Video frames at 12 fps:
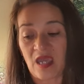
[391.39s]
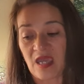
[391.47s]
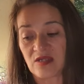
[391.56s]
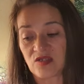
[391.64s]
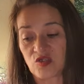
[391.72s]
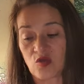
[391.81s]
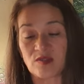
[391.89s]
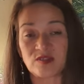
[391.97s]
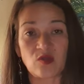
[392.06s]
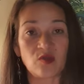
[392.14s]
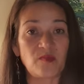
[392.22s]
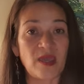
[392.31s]
And, you know,
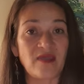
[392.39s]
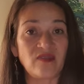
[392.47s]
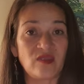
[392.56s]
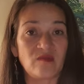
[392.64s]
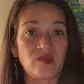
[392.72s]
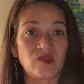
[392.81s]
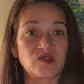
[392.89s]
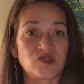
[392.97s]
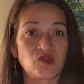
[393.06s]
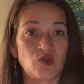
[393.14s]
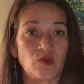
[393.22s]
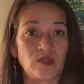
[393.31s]
it's not a bad thing, because,
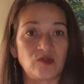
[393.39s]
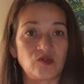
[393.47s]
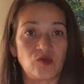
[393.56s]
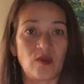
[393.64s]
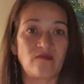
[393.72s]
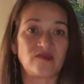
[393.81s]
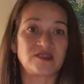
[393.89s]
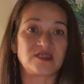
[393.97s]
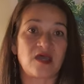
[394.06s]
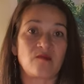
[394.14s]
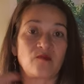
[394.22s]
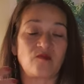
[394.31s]
you know, we do have to
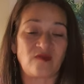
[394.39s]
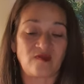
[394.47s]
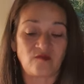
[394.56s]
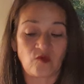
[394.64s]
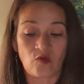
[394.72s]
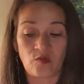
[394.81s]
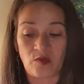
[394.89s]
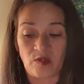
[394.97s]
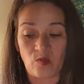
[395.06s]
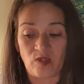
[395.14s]
start moving forward.